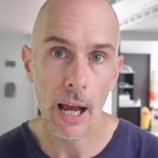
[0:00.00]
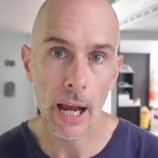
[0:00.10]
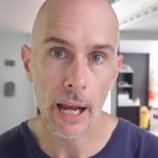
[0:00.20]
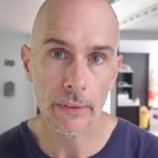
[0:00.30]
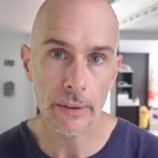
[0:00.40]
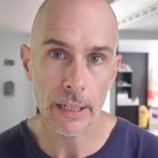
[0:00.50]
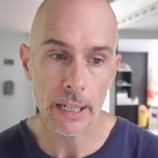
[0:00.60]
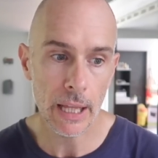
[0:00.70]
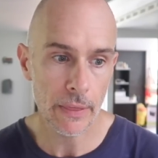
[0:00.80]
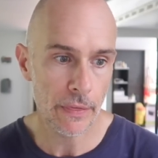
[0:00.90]
and
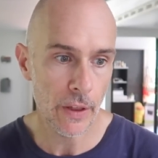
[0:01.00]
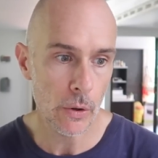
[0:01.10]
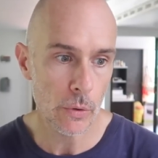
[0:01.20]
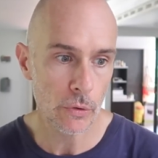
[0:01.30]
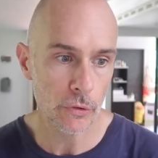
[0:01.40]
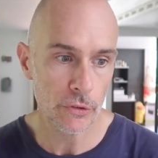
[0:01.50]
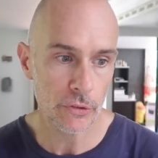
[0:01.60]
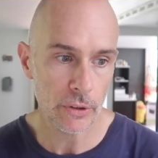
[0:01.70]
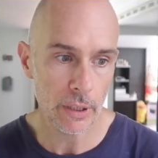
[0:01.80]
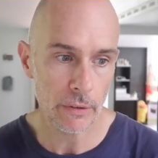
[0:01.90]

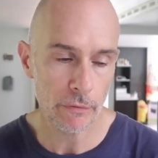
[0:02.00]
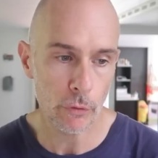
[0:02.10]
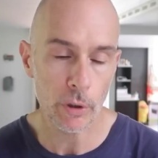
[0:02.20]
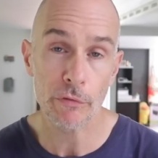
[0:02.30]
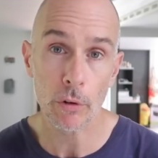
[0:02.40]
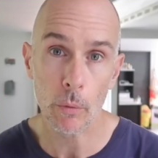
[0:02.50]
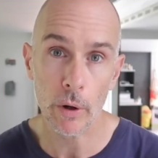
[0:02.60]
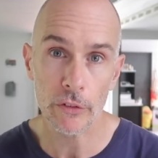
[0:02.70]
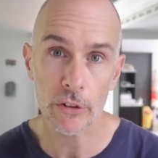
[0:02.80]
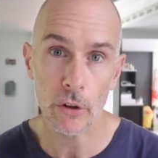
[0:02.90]
those 40-foot
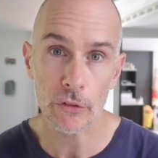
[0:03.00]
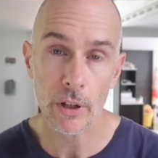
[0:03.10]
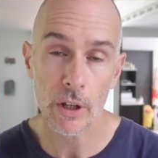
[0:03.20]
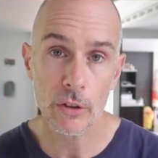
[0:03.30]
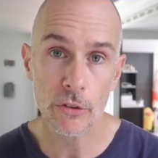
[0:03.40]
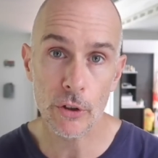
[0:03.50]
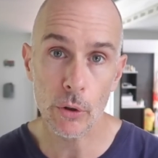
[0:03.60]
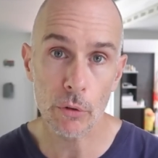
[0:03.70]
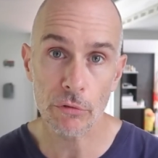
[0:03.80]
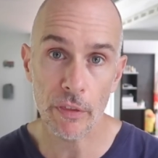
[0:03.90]
ones cost
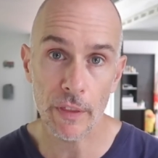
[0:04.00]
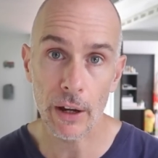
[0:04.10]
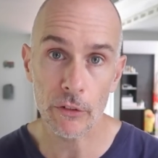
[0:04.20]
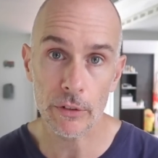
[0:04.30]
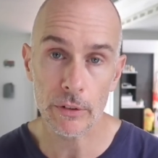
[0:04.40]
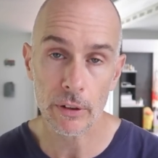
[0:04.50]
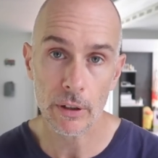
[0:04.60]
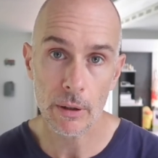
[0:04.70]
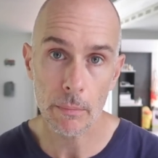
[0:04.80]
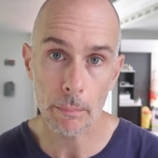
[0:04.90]
200,000
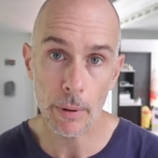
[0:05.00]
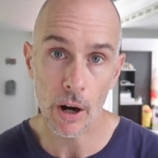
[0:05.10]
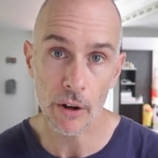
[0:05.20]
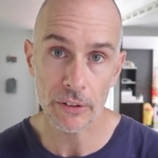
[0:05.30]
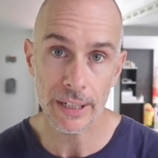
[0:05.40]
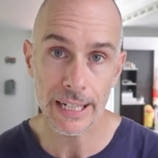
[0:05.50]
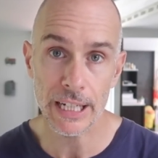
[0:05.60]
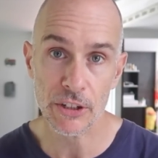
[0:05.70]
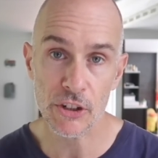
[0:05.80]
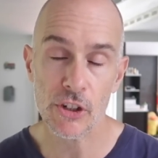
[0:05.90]
baht
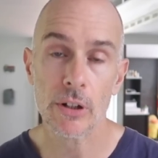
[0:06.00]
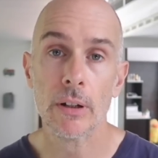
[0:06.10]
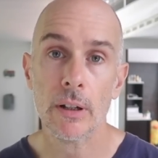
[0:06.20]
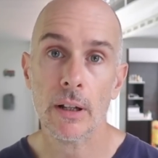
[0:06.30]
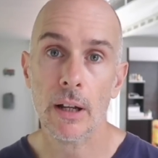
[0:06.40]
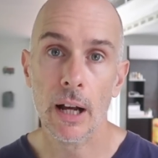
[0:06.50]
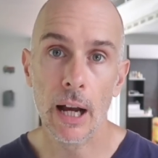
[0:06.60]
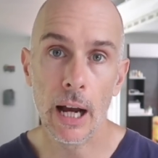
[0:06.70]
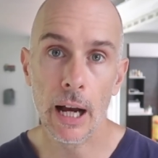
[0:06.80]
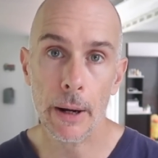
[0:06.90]
each.
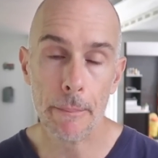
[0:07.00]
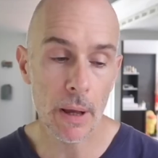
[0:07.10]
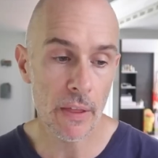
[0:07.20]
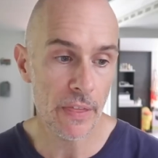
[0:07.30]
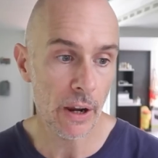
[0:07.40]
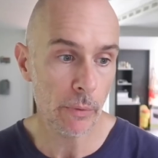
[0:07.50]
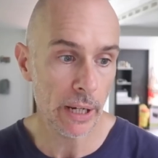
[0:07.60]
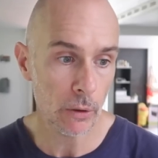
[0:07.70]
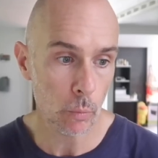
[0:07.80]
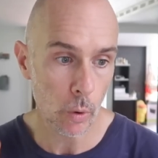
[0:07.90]
Then we
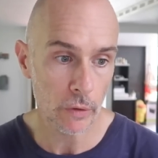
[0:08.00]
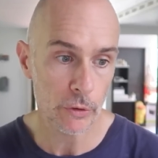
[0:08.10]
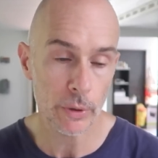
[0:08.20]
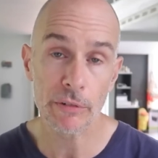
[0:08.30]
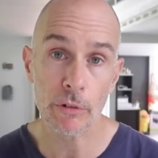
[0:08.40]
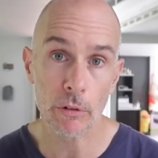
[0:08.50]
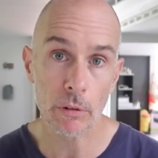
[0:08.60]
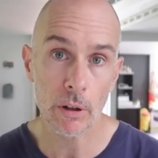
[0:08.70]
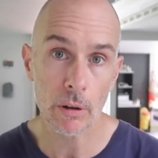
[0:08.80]
had one 20-foot